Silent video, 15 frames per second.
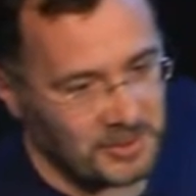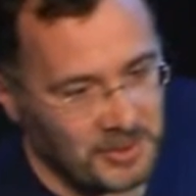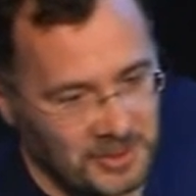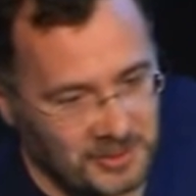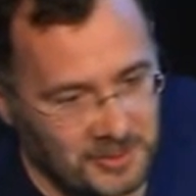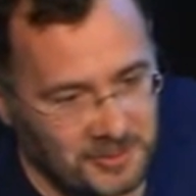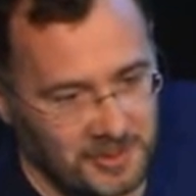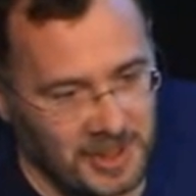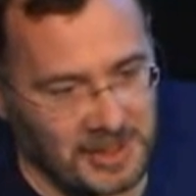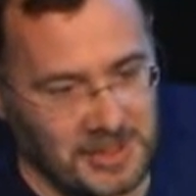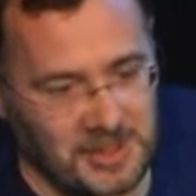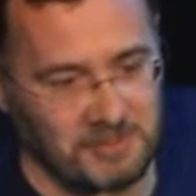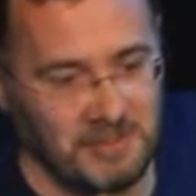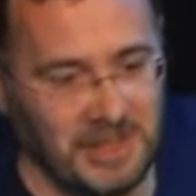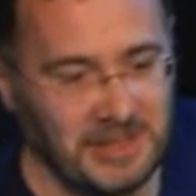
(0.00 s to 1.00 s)
going to find
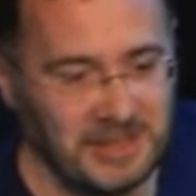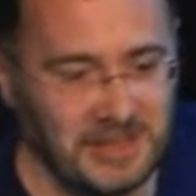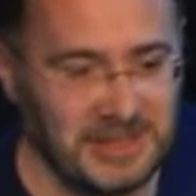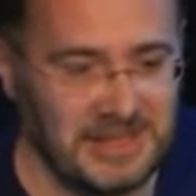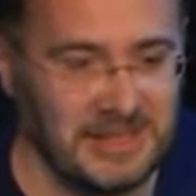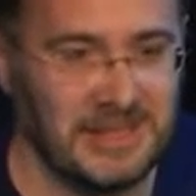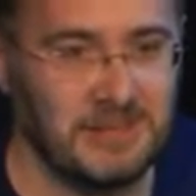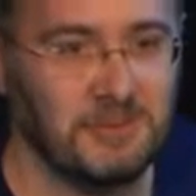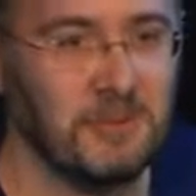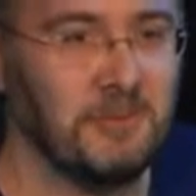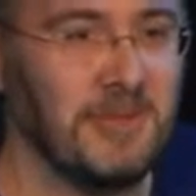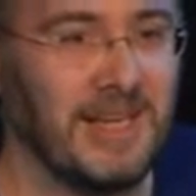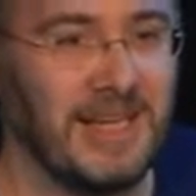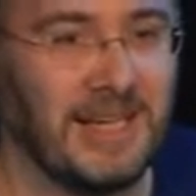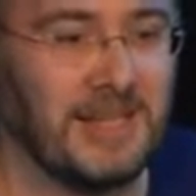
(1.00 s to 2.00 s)
these matrices. This will
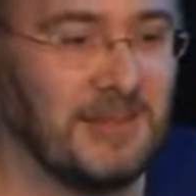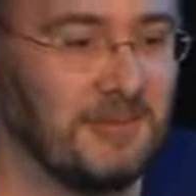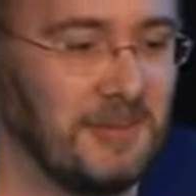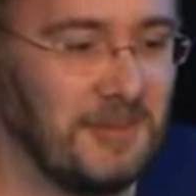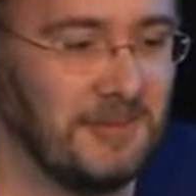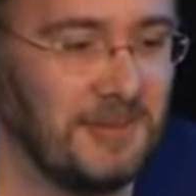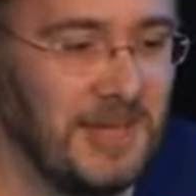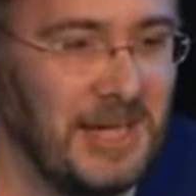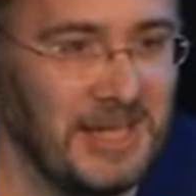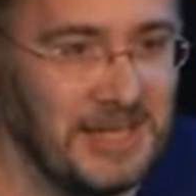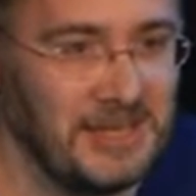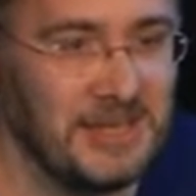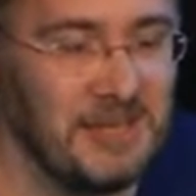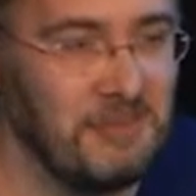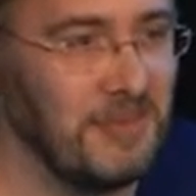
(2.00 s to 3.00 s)
be like a, a very
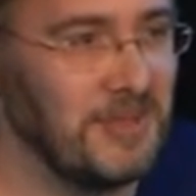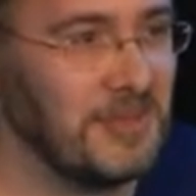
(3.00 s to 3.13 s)
simple.